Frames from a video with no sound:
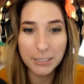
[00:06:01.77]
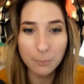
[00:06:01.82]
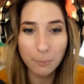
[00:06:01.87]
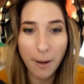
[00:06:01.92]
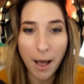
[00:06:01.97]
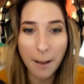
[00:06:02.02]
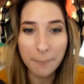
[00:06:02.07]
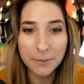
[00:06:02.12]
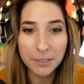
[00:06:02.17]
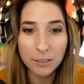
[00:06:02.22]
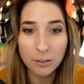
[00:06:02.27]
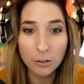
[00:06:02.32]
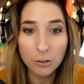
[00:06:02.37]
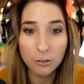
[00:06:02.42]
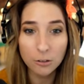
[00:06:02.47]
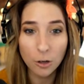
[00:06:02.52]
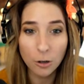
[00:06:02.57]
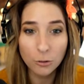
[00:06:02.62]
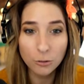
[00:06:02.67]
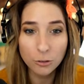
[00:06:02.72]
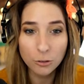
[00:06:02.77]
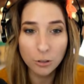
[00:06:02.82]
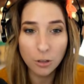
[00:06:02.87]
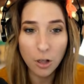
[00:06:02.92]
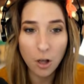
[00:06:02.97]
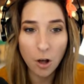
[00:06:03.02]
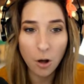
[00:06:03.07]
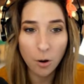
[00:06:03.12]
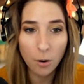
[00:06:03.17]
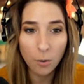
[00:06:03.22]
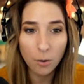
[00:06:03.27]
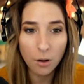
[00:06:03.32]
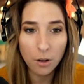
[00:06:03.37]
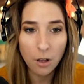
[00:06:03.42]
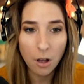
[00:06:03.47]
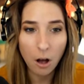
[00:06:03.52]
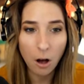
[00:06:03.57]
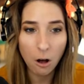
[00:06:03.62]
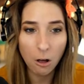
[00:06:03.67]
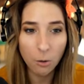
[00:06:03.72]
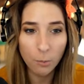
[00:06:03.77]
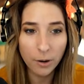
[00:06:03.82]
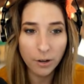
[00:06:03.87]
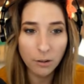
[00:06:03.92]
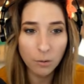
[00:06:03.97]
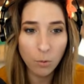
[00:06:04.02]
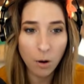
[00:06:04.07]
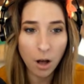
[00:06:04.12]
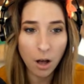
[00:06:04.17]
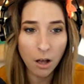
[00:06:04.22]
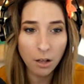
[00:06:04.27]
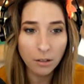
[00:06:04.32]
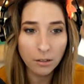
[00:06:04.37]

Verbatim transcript: popsicle. Go slow. All the way to the wall.